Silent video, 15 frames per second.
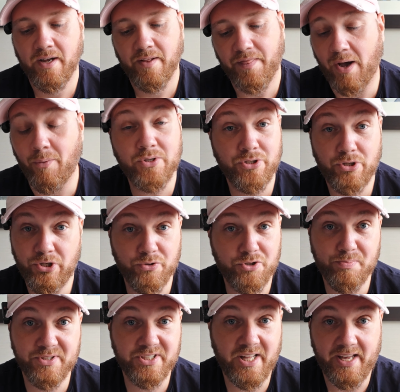That was a
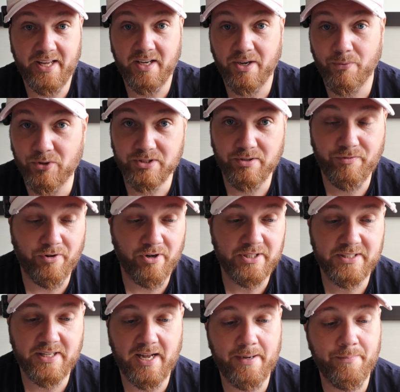huge mistake. It was the
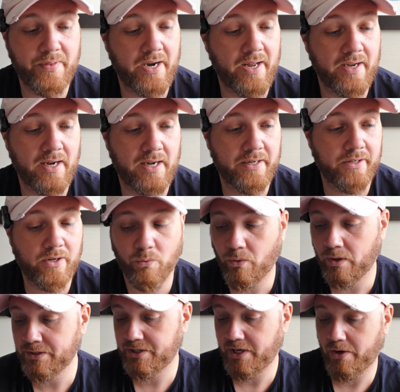first time that I got a
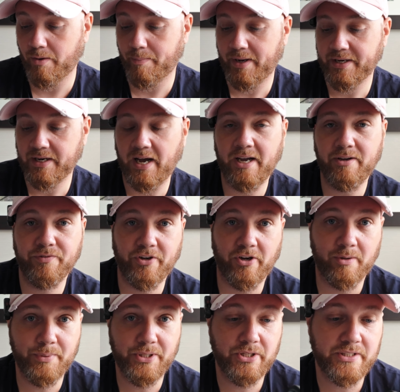1 terabyte
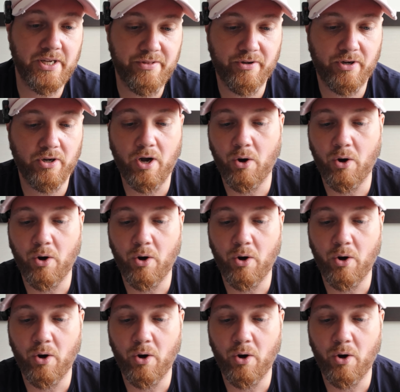iPhone, because I thought,